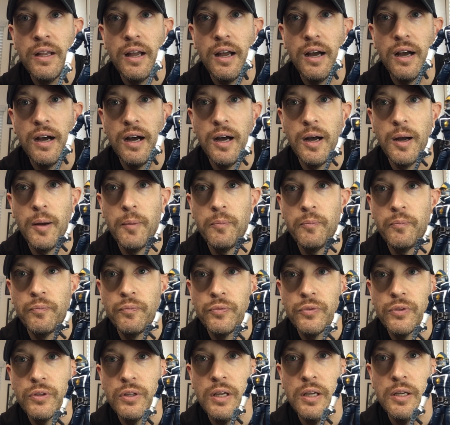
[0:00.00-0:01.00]

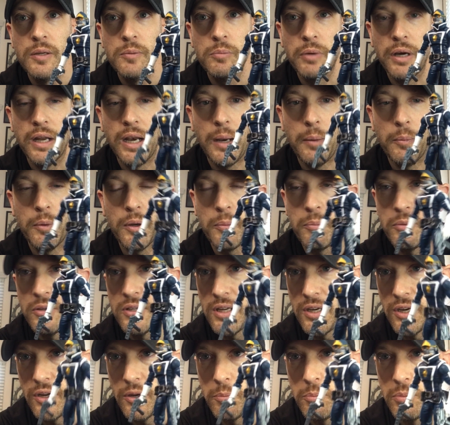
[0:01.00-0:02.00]
but I
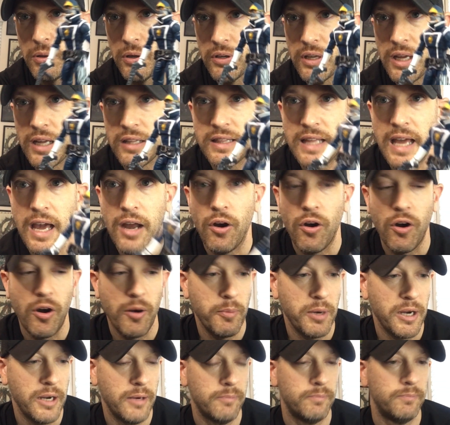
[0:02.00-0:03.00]
continue to build out that
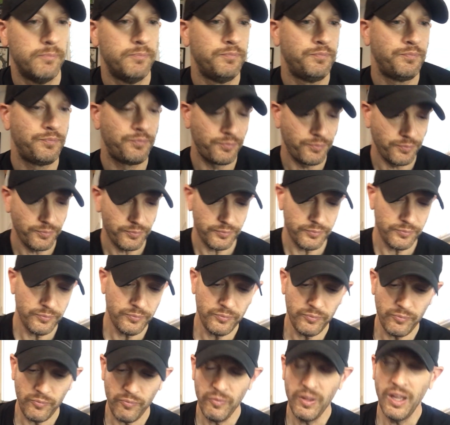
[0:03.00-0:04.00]
army.
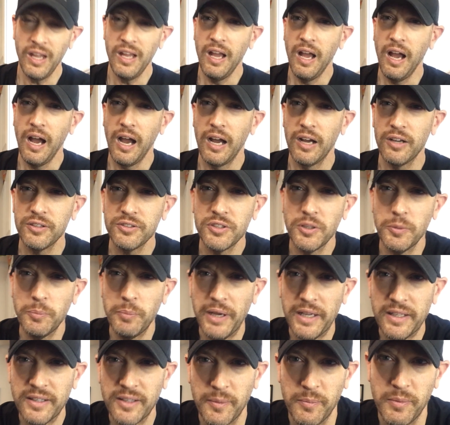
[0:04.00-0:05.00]
I also
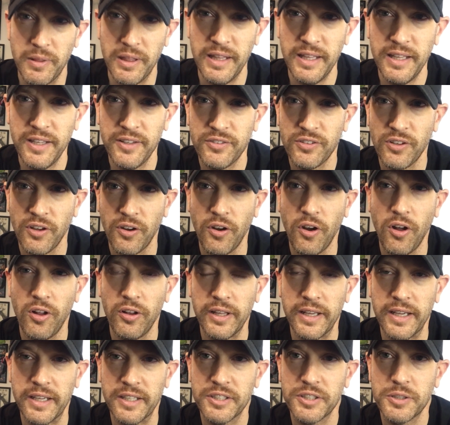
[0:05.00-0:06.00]
picked up this on
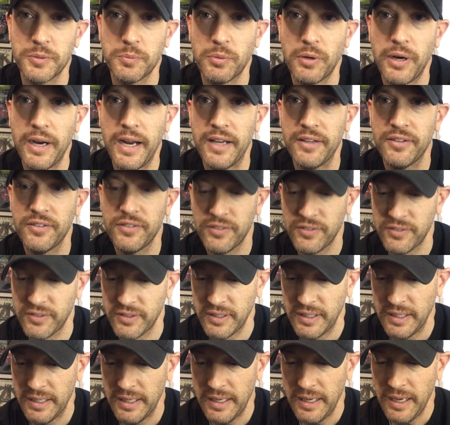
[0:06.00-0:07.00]
AliExpress.
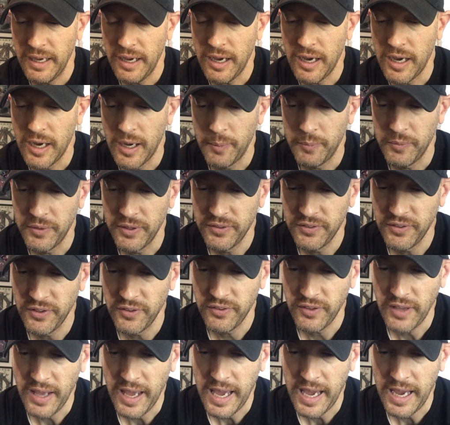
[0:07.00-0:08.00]
This
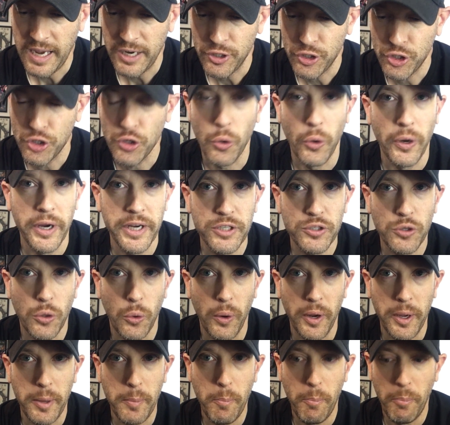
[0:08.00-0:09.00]
is a Joy
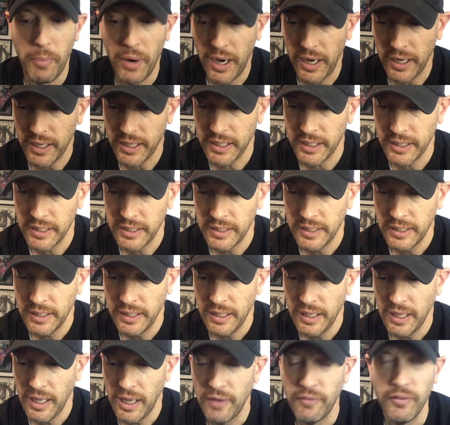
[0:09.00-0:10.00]
Toy Buck
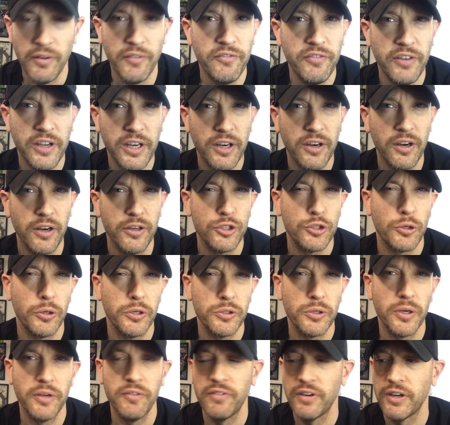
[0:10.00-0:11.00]
of a Joy
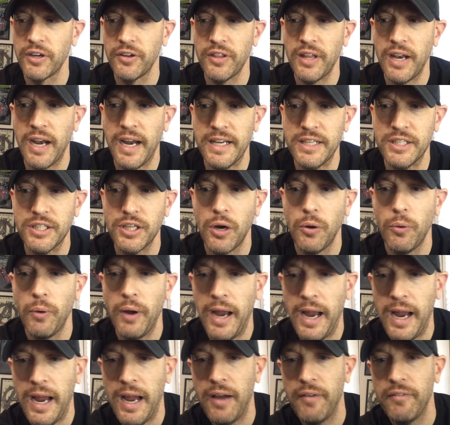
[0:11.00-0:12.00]
Toy figure that I don't
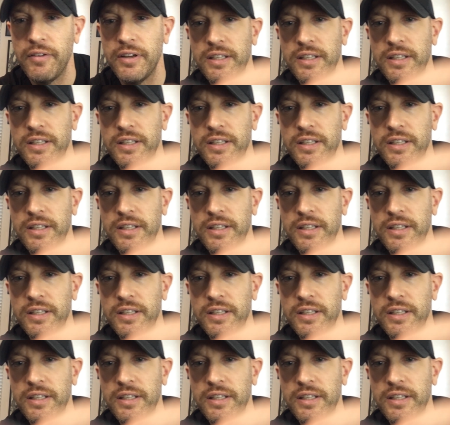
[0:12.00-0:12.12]
have. He